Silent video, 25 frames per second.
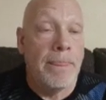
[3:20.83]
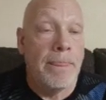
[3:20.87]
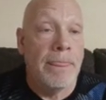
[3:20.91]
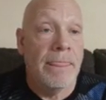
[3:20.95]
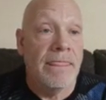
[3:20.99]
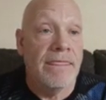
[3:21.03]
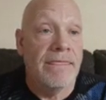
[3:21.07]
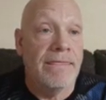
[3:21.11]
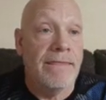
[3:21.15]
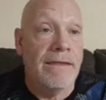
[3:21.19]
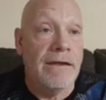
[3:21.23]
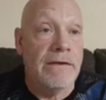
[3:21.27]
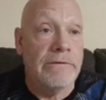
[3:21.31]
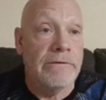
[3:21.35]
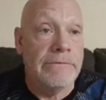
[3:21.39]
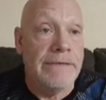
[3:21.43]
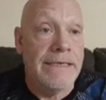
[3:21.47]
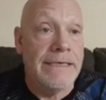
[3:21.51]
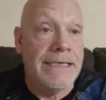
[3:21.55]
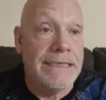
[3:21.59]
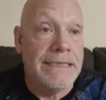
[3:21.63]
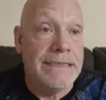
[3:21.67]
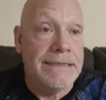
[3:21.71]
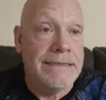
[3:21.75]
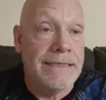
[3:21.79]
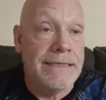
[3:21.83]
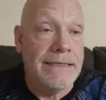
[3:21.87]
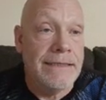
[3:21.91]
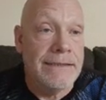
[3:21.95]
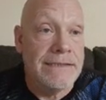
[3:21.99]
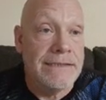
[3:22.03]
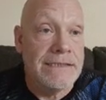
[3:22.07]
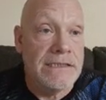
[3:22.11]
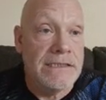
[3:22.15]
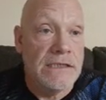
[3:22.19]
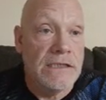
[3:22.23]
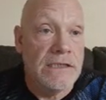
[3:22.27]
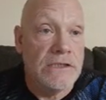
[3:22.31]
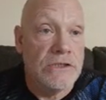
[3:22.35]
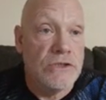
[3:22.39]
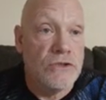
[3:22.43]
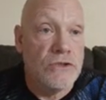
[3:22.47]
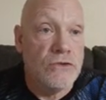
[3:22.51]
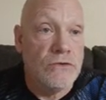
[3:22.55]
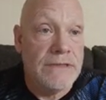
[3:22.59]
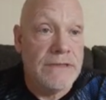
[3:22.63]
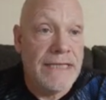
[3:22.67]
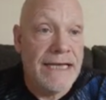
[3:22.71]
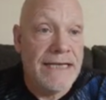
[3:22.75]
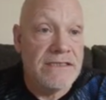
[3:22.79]
All right, that's
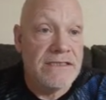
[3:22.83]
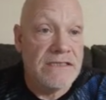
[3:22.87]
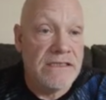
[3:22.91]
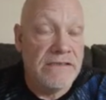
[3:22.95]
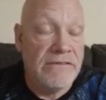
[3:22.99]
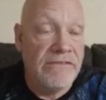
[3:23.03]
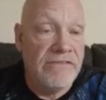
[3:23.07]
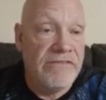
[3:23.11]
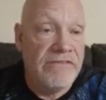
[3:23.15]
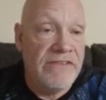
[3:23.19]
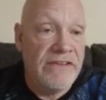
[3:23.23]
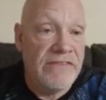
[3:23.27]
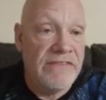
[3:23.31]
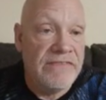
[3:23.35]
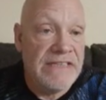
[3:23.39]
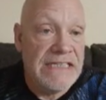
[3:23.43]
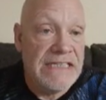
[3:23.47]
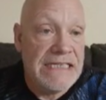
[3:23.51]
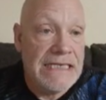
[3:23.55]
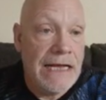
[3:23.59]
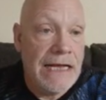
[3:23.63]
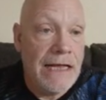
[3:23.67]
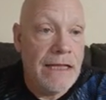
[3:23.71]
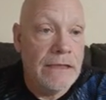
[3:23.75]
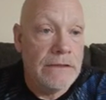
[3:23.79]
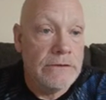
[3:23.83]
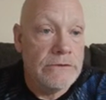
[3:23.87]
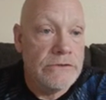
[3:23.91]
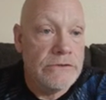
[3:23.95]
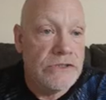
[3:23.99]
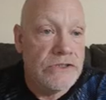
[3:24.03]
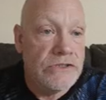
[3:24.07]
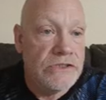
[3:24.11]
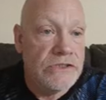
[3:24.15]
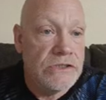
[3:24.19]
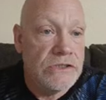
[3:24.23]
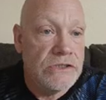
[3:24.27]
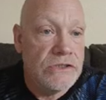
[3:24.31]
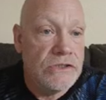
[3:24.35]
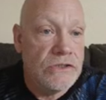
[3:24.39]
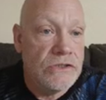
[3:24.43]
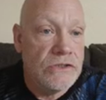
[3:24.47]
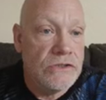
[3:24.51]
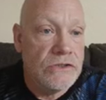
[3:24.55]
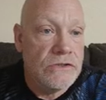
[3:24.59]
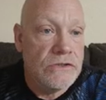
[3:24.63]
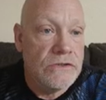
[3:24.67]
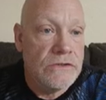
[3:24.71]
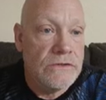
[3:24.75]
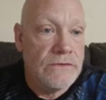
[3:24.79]
$2,050
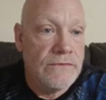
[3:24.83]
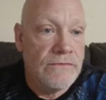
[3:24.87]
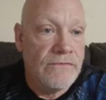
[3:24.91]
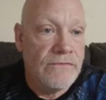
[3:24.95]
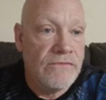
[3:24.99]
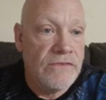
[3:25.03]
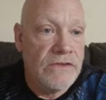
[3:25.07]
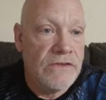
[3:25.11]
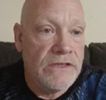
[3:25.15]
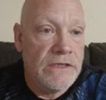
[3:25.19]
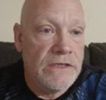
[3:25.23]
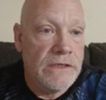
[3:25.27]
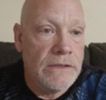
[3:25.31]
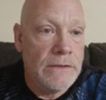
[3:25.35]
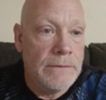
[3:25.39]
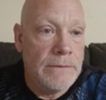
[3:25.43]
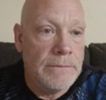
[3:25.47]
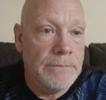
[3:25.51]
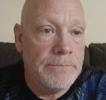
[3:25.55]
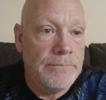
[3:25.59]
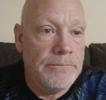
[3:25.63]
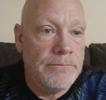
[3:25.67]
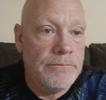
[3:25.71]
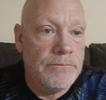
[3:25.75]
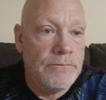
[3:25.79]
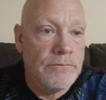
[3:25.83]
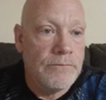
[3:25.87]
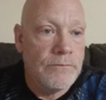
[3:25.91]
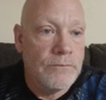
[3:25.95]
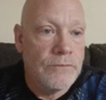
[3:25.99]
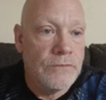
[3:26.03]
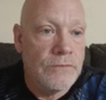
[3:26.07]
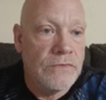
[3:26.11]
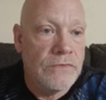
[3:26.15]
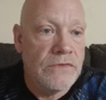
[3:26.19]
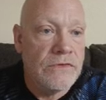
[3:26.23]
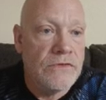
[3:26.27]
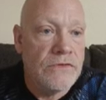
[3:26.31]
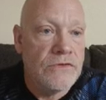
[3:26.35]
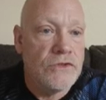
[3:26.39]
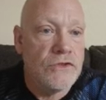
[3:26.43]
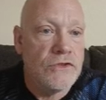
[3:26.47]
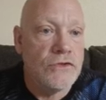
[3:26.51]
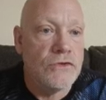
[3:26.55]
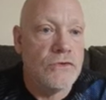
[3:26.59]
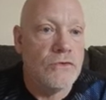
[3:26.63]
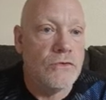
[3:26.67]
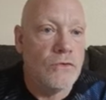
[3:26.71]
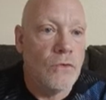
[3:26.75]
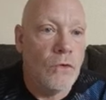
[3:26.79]
for the.
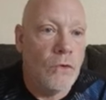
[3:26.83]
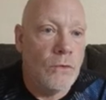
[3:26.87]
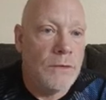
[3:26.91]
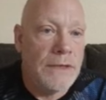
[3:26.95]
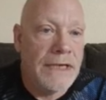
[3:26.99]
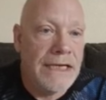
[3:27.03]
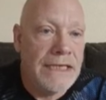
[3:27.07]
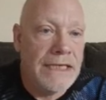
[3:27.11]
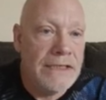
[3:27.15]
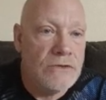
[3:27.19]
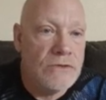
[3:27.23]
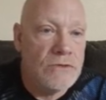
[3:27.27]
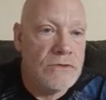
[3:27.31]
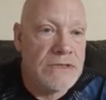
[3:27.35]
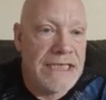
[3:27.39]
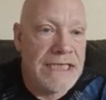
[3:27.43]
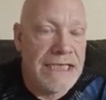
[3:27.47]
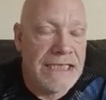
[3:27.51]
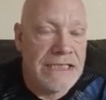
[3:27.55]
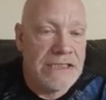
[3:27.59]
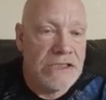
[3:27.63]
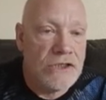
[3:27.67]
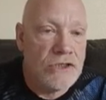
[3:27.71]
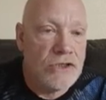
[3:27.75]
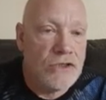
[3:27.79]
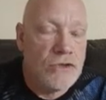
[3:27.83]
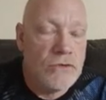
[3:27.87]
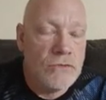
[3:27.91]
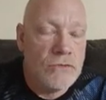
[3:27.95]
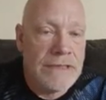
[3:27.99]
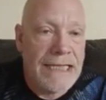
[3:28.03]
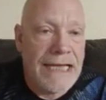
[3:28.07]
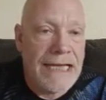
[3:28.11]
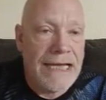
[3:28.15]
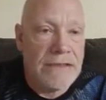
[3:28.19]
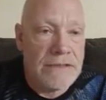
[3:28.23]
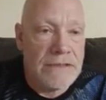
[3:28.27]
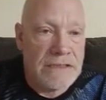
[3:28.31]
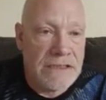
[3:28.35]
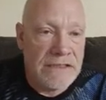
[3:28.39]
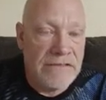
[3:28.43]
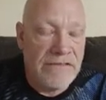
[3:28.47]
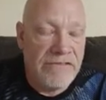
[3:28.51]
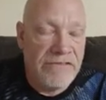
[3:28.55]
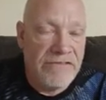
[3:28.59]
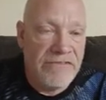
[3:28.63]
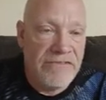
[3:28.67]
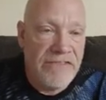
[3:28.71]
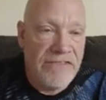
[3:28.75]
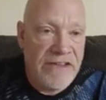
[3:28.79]
All we gotta do is get to
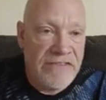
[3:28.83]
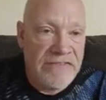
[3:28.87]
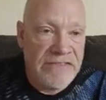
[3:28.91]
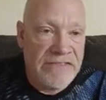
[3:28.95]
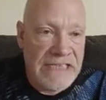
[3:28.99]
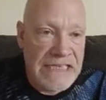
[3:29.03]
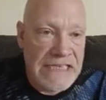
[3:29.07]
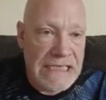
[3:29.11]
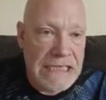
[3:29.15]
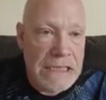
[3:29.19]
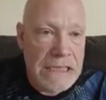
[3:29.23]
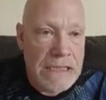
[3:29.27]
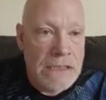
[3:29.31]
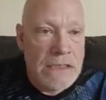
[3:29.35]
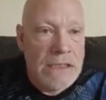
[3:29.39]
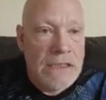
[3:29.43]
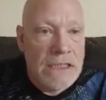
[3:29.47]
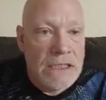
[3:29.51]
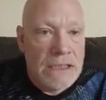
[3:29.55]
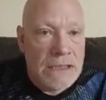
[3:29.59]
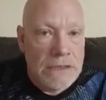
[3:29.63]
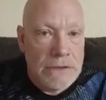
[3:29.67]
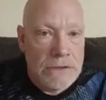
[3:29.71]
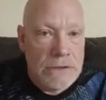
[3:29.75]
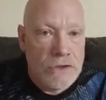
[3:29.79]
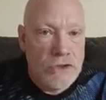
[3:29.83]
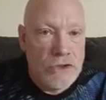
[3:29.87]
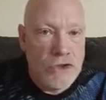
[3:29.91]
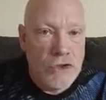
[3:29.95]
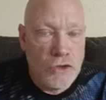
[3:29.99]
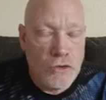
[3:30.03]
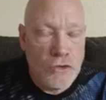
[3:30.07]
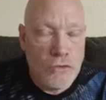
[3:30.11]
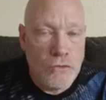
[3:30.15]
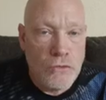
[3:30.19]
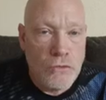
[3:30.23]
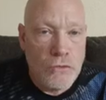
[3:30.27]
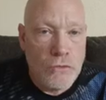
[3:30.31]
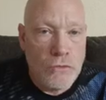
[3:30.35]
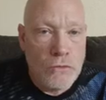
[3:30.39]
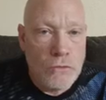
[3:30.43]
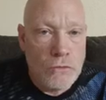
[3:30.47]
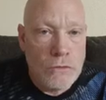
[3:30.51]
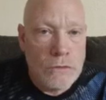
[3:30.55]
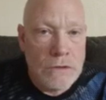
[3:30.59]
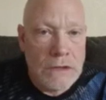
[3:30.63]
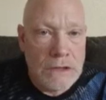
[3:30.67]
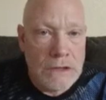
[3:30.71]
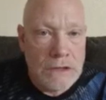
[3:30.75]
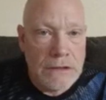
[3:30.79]
$2,050 to
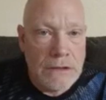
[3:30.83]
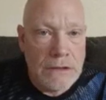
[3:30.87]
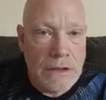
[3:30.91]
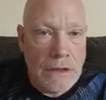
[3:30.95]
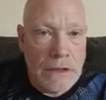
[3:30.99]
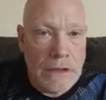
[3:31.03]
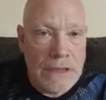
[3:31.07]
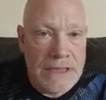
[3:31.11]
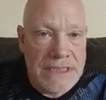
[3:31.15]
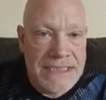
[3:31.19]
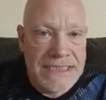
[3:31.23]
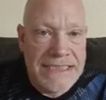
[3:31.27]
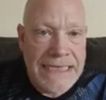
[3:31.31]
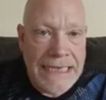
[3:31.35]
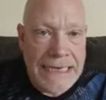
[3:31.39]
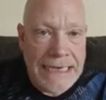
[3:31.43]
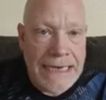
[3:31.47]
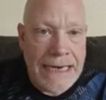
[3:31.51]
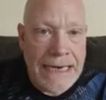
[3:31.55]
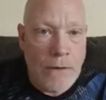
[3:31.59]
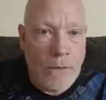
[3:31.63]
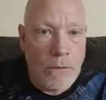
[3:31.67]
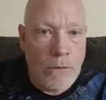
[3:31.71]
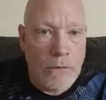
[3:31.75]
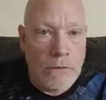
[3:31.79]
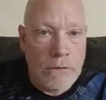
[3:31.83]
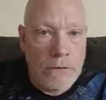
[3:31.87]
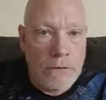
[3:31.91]
set our